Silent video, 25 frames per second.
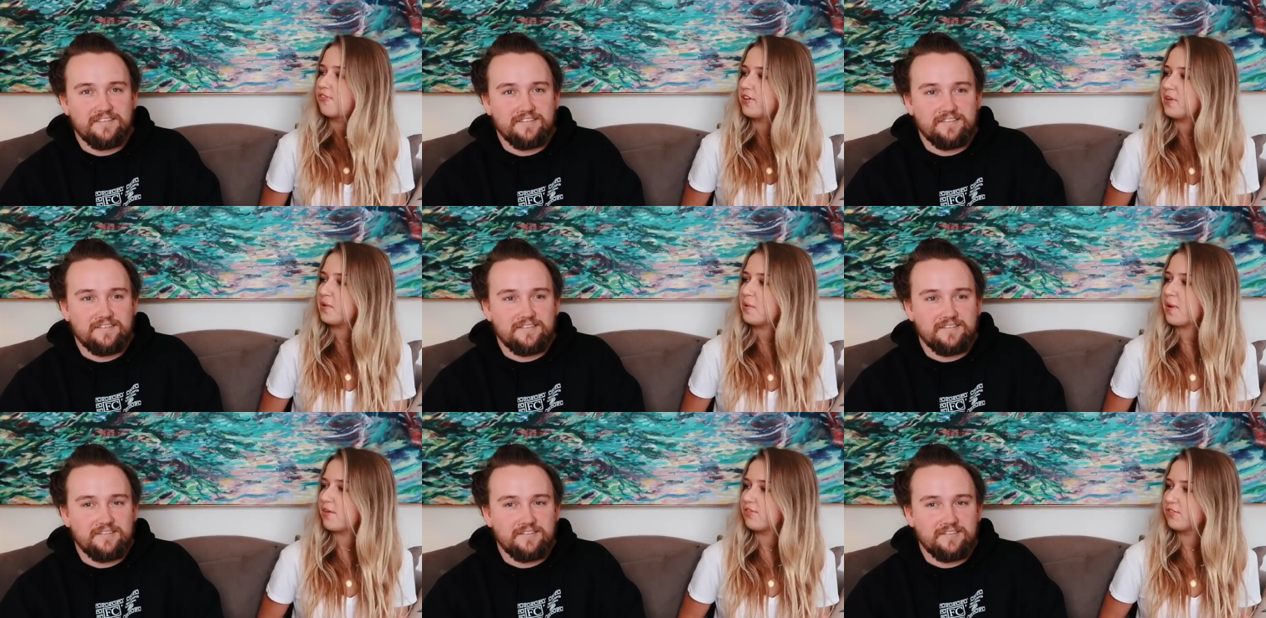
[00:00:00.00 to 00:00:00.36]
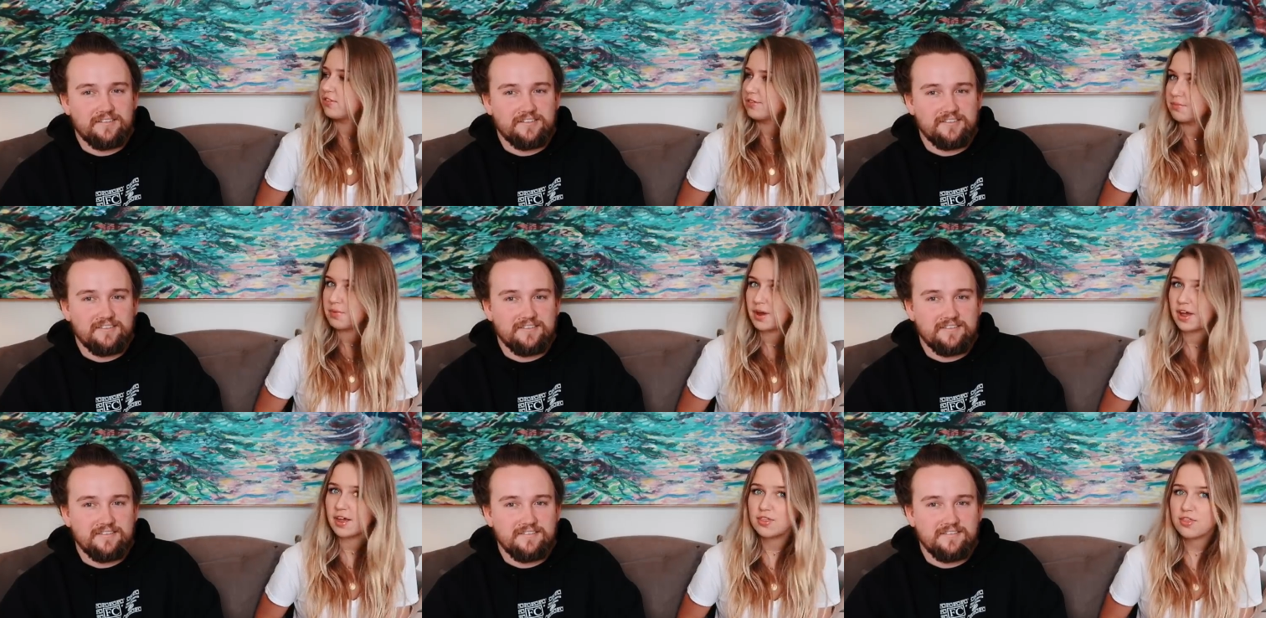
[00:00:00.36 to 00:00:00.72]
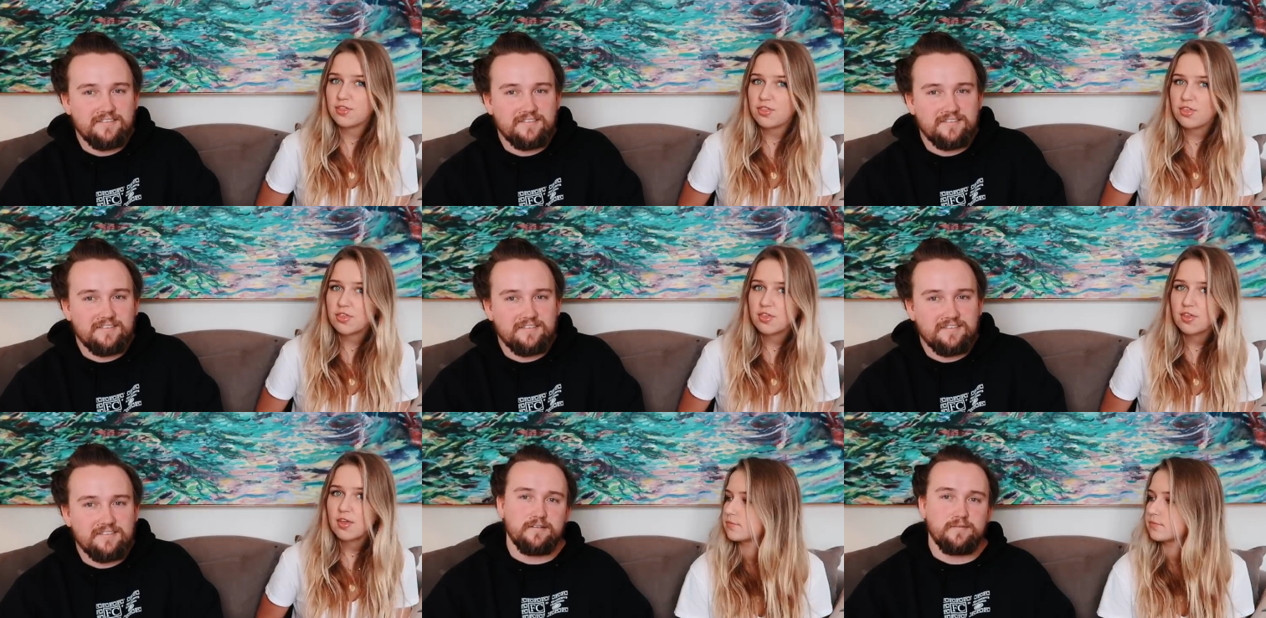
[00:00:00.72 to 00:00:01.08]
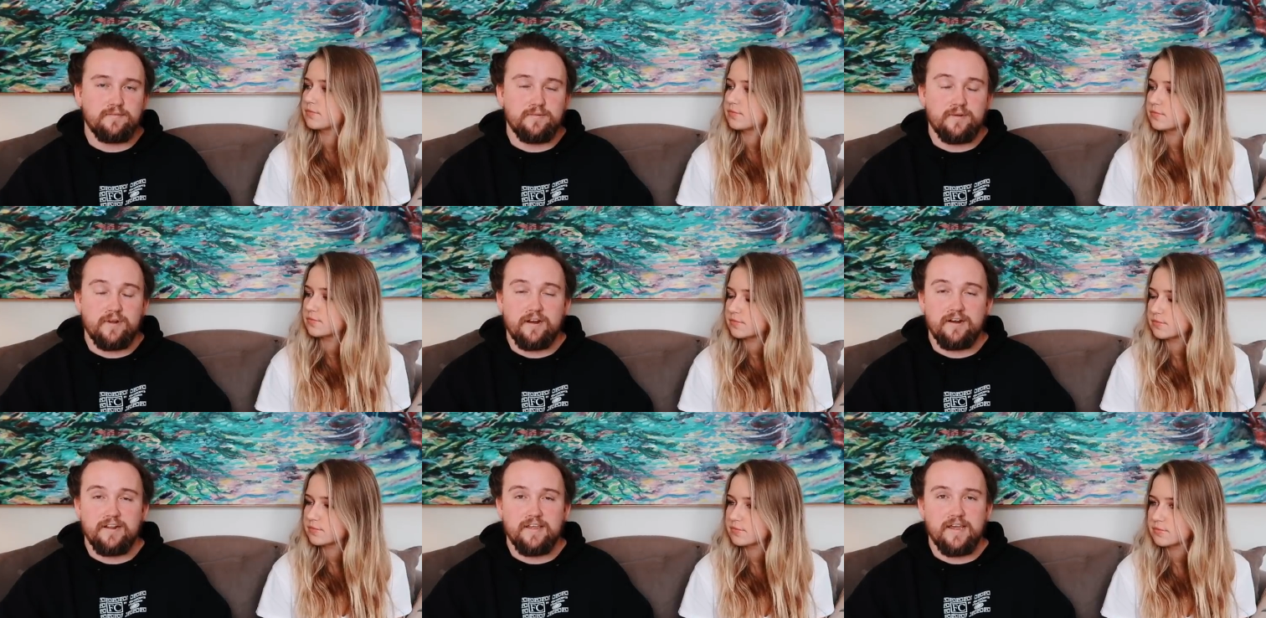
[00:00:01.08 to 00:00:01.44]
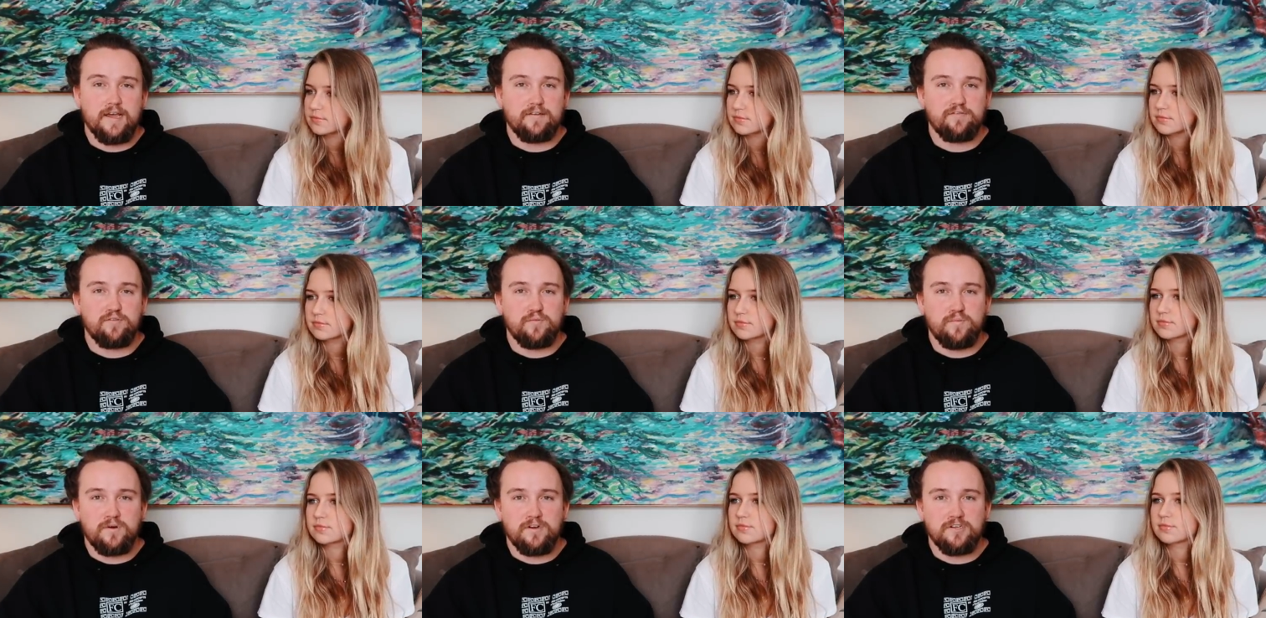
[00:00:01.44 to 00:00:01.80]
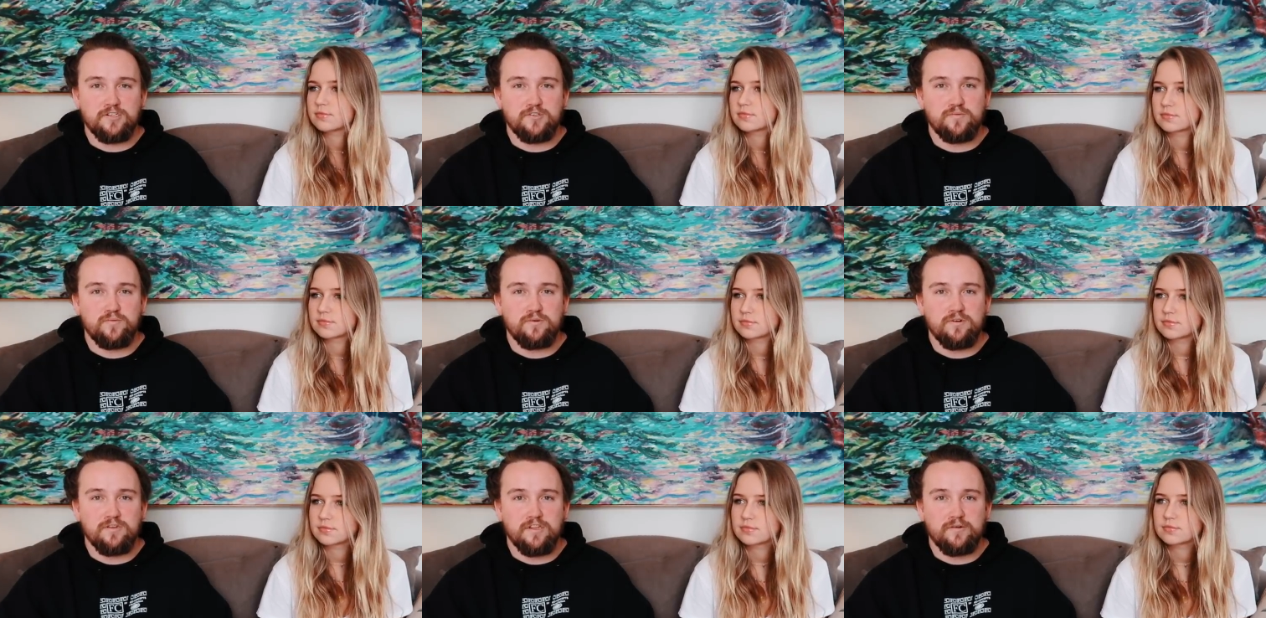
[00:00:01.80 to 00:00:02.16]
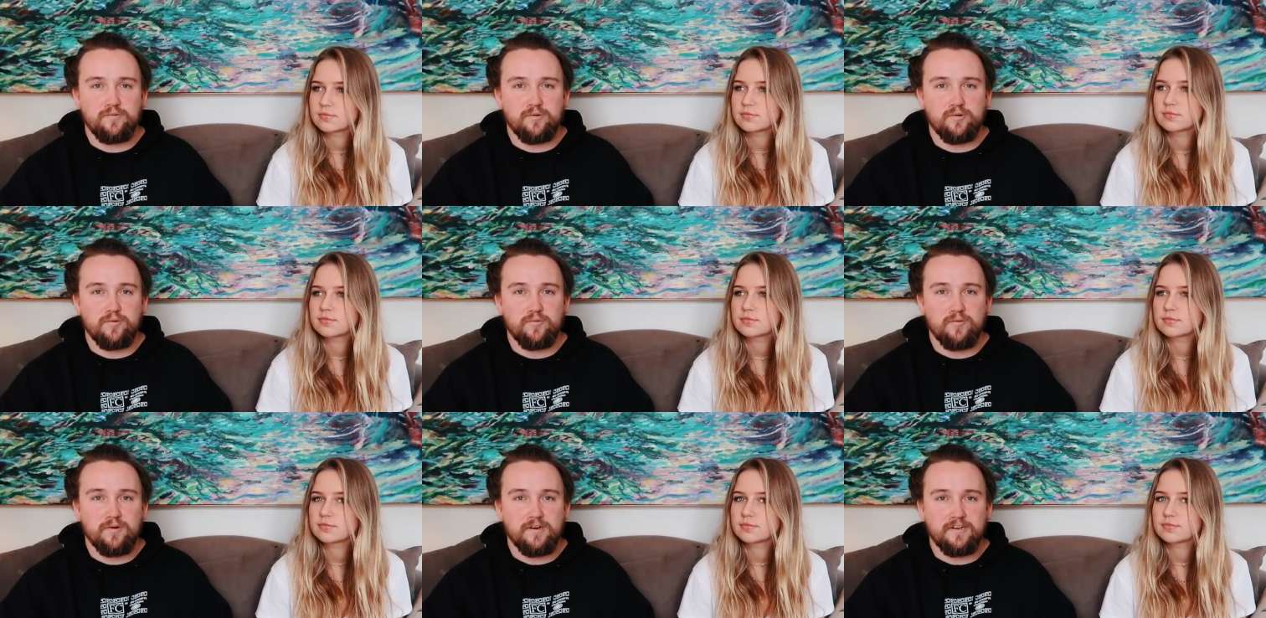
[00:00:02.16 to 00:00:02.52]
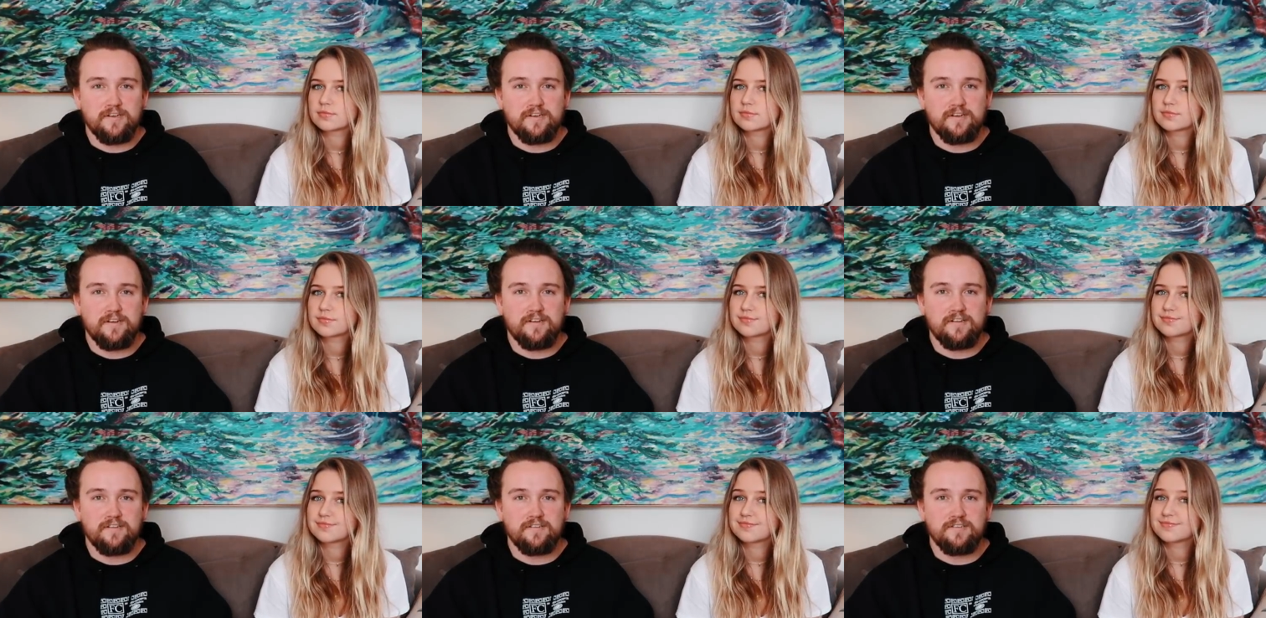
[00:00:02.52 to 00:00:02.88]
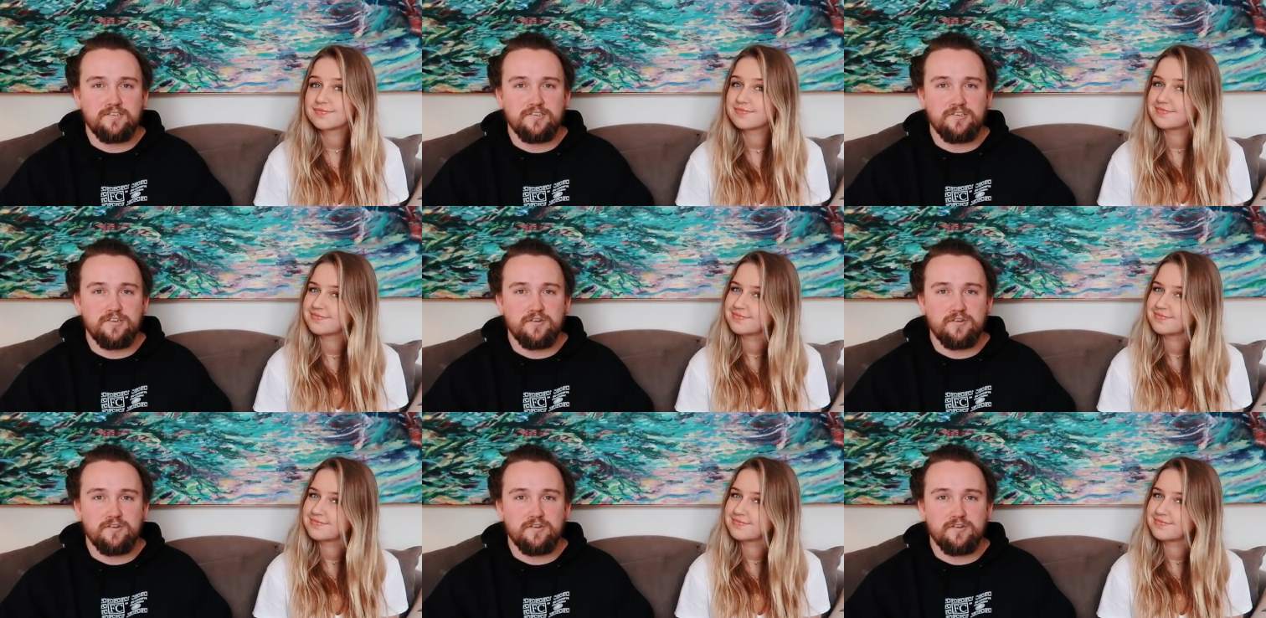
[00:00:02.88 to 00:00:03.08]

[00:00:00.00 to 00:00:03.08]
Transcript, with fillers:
Speaker 1: a few every month.
Speaker 2: We already have a bunch more that we're working on,